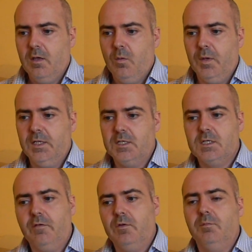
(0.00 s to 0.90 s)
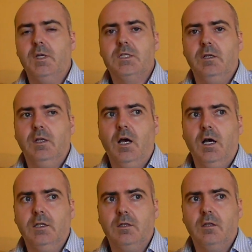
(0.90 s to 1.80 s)
when he discovered my son
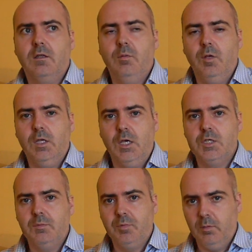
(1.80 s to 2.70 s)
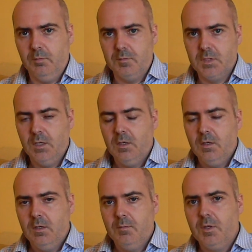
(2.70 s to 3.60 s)
had communication problems
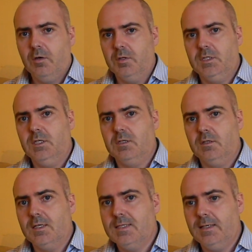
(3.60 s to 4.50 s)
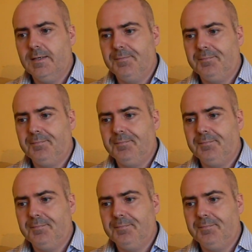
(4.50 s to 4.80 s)
because he's autistic.